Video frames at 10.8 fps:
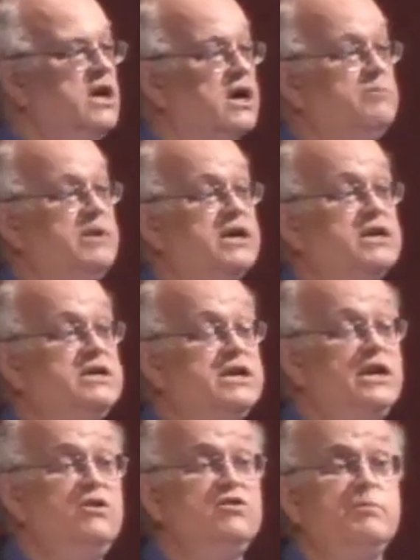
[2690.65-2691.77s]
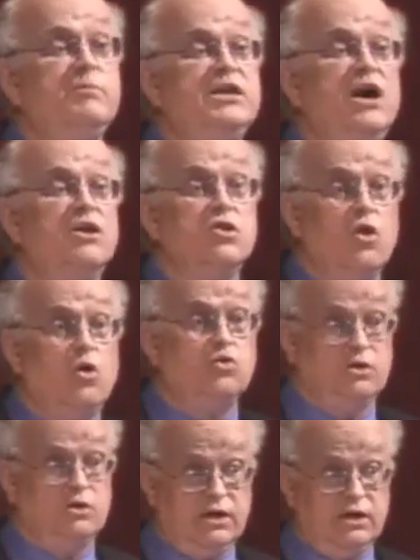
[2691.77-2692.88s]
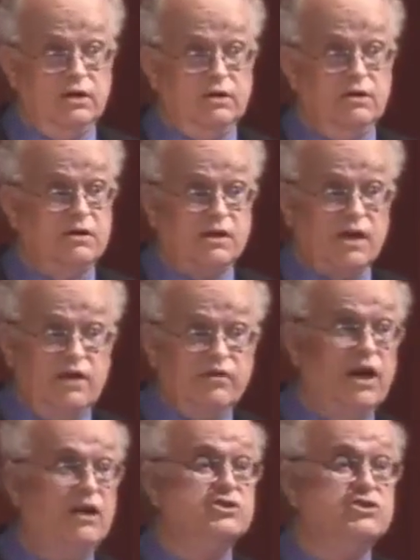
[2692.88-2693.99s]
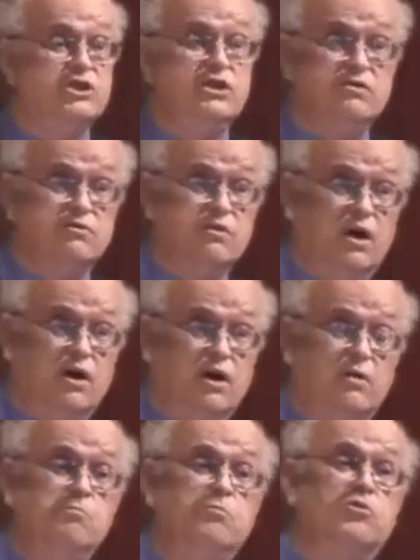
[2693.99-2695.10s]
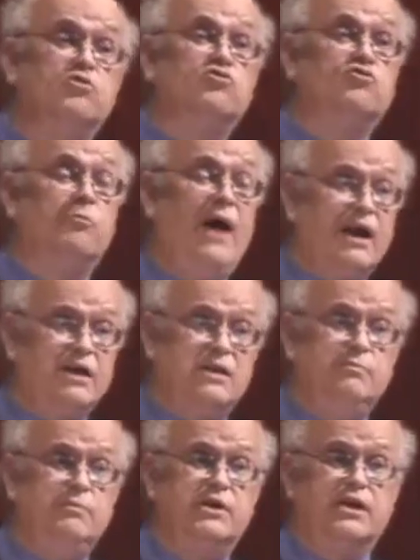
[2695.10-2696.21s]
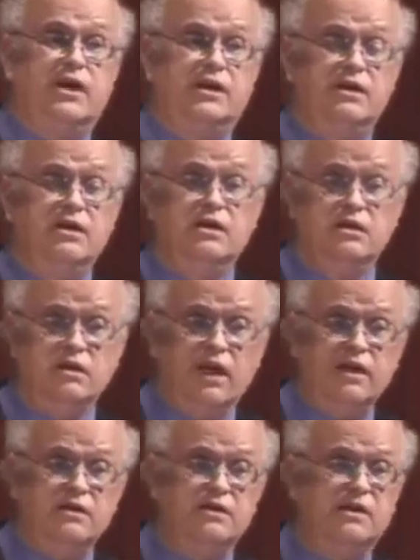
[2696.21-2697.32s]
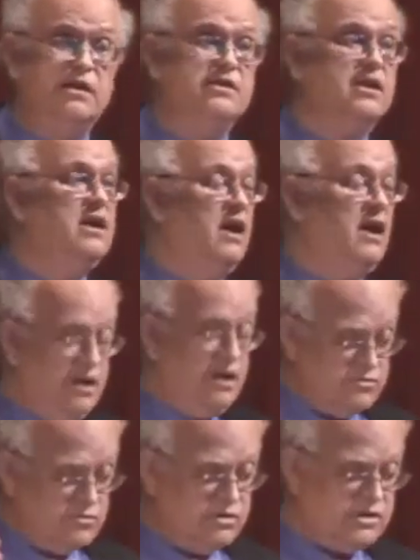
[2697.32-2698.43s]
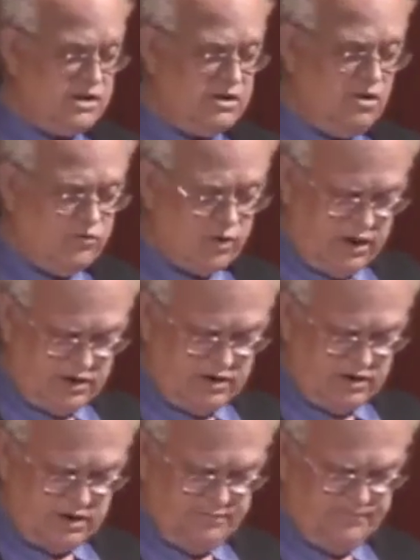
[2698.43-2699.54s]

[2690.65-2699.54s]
can be continued to be done locally, saving energy, dramatically mitigating latencies, and reducing overheads.